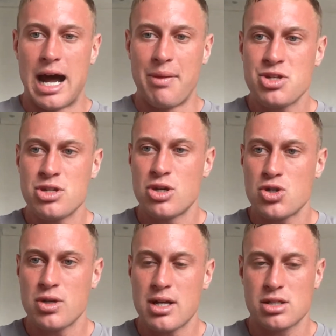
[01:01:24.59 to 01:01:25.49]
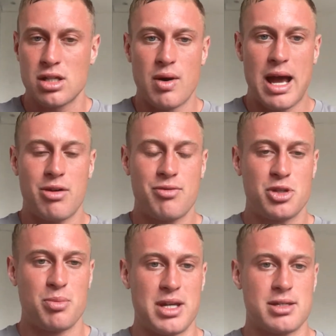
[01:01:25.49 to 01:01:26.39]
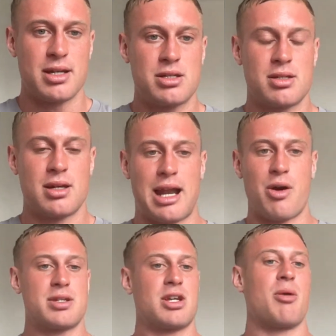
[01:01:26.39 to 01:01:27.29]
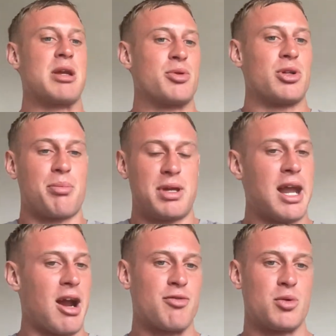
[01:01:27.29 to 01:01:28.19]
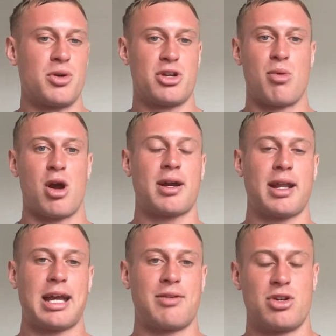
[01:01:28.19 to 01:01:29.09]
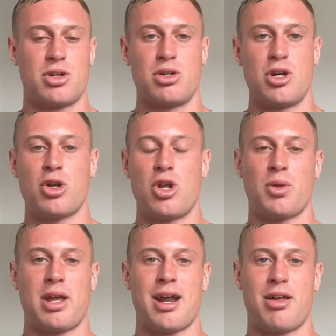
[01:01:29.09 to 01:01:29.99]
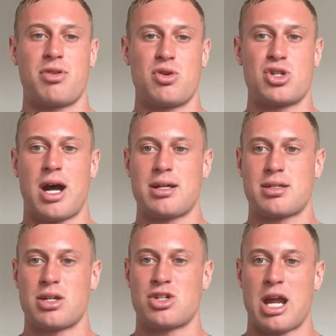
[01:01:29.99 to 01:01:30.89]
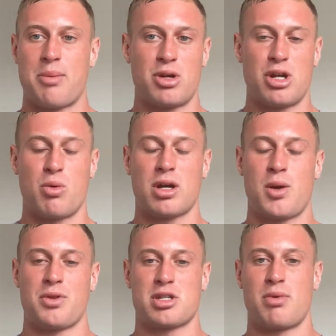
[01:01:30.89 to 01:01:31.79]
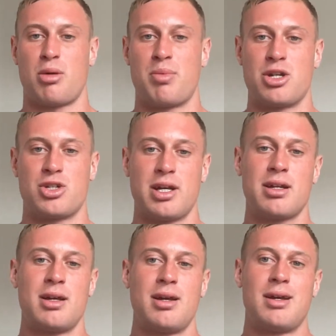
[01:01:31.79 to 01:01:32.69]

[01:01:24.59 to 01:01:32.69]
This is usually a slowdown for the business. I always tell people, like, be careful with your marketing if you're new and you only got a few shots in the chamber, you're working with a small budget.